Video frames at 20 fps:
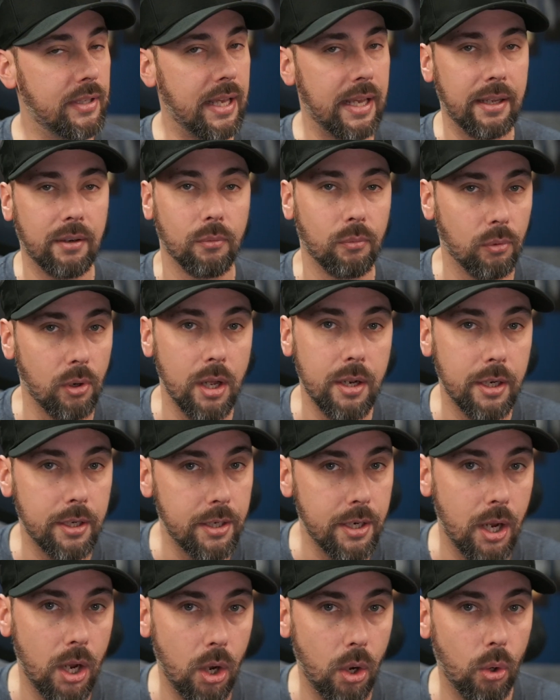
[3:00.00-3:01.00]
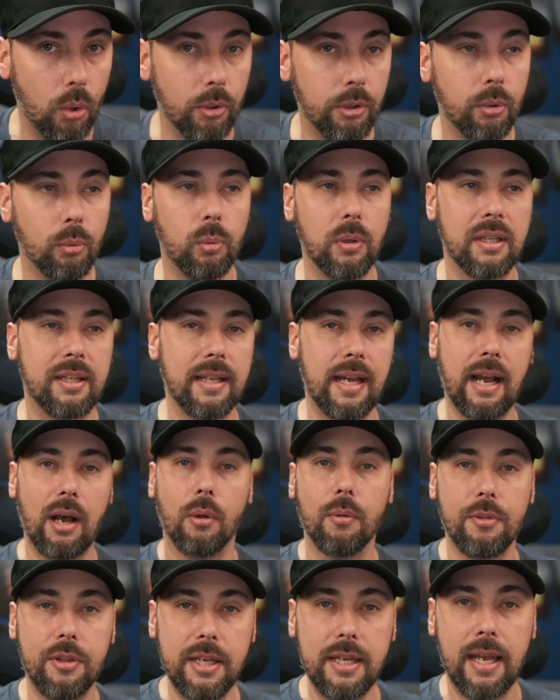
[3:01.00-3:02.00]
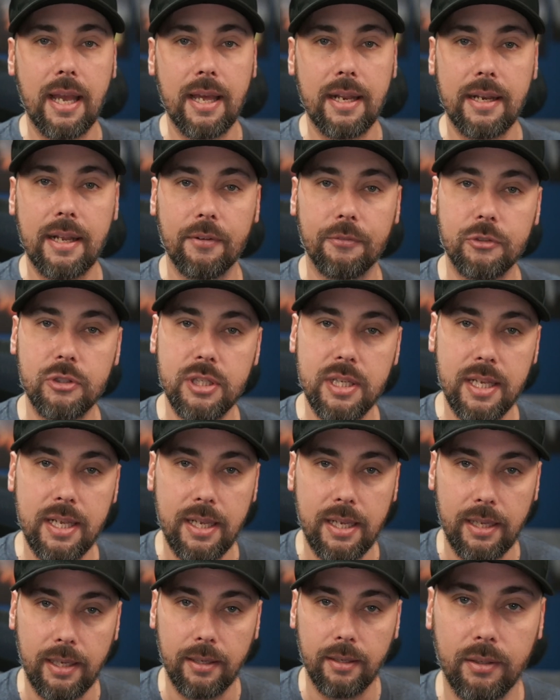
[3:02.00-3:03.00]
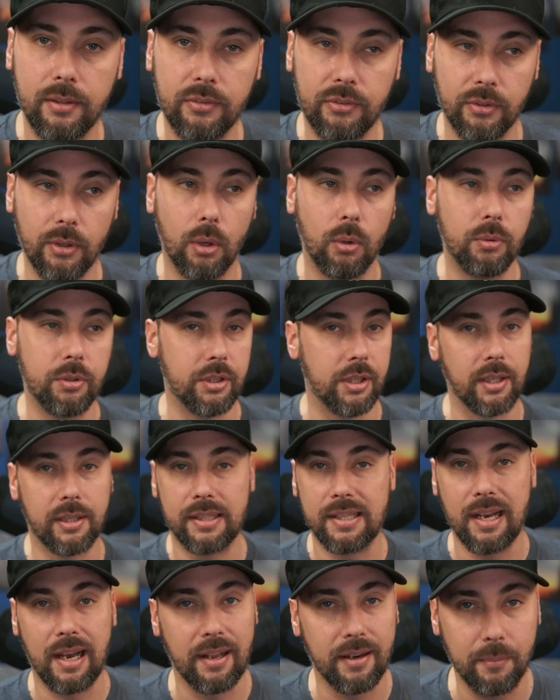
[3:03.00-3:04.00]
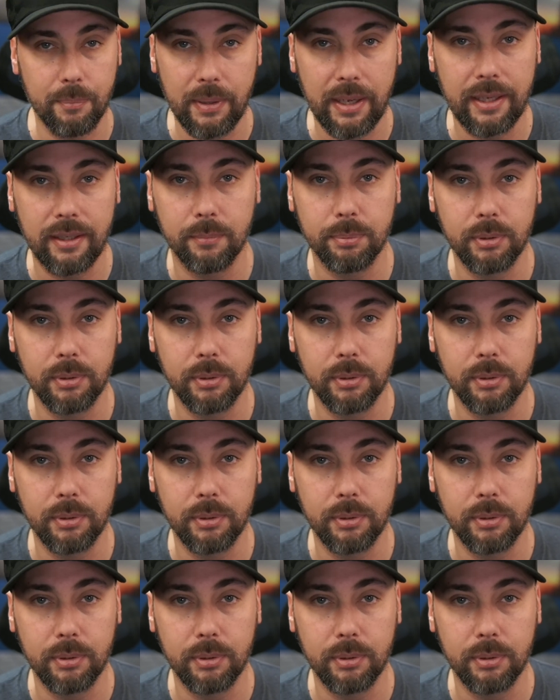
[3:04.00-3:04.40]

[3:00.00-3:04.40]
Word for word: can't run a node without the NFT. So you gotta pay to